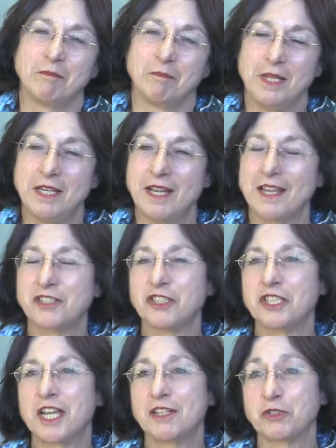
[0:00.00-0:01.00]

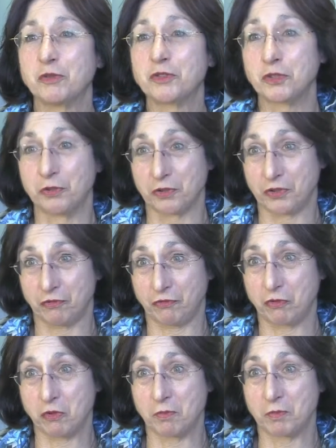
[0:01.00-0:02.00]
mediation takes all sorts of
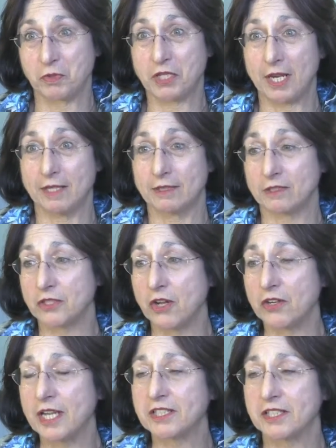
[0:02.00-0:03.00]
forms, and it's
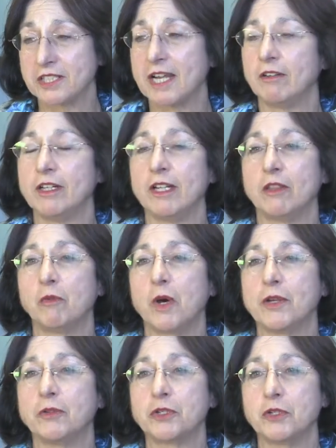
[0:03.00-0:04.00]
not necessarily the
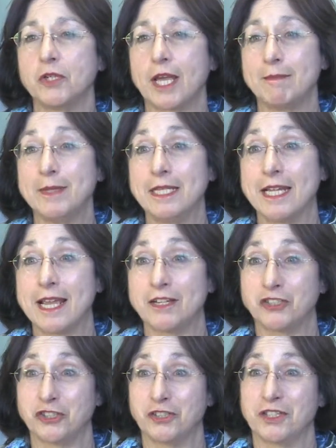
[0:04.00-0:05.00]
1 or 2 day
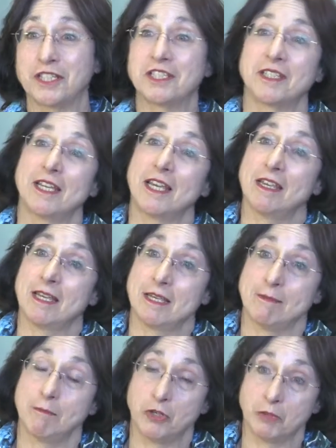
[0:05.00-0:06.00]
mediation that
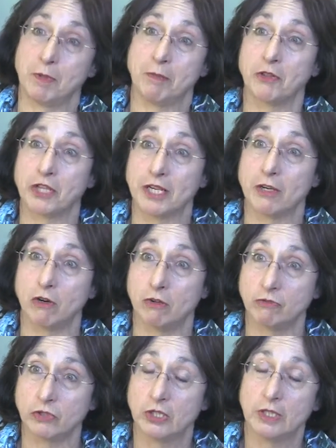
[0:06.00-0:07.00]
most people think
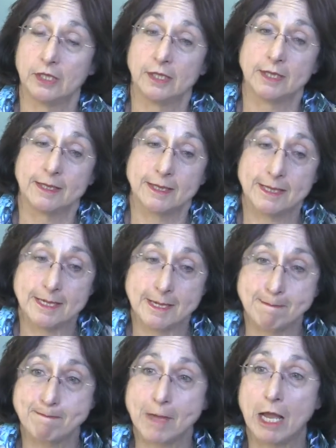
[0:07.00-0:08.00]
of.
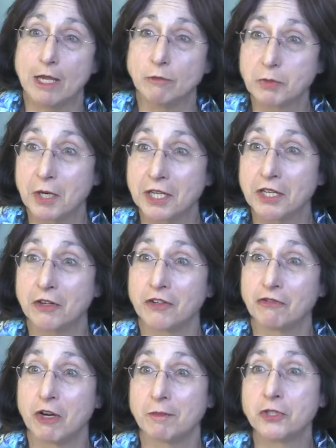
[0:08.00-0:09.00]
I was working
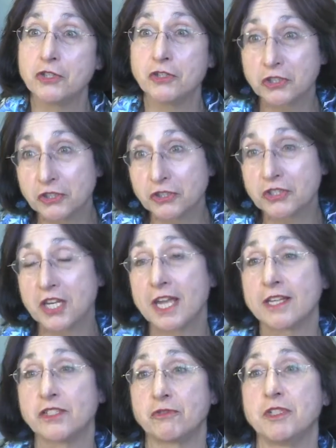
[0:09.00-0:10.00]
on a pharmaceuticals
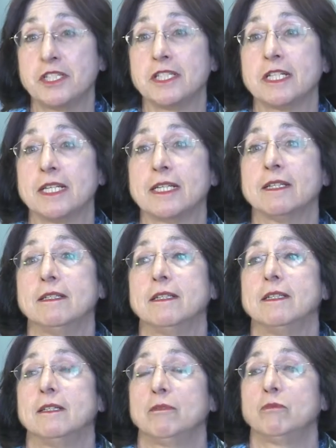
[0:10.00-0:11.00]
case recently
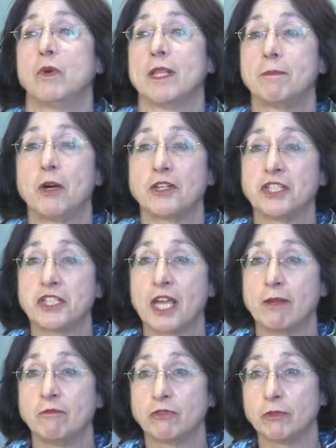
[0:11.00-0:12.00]
where the parties
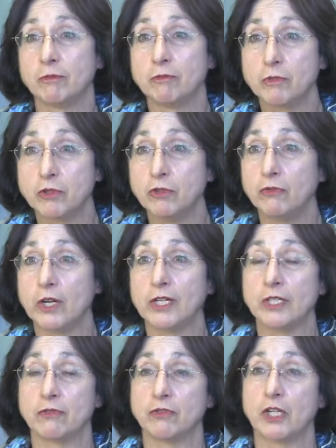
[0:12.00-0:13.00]
came from two
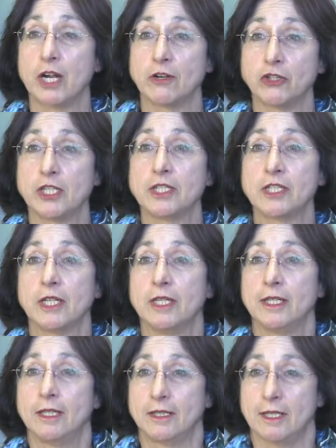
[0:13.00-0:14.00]
very different countries,
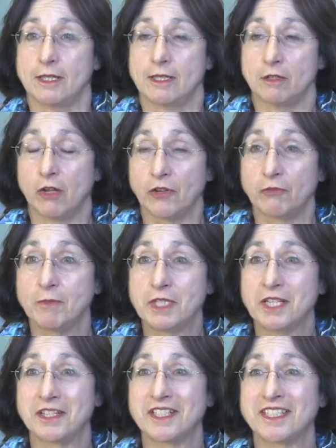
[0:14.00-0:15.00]
a lot of
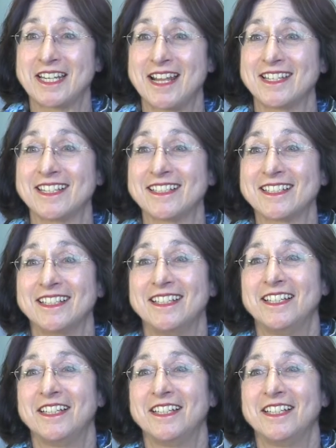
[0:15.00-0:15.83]
misunderstandings,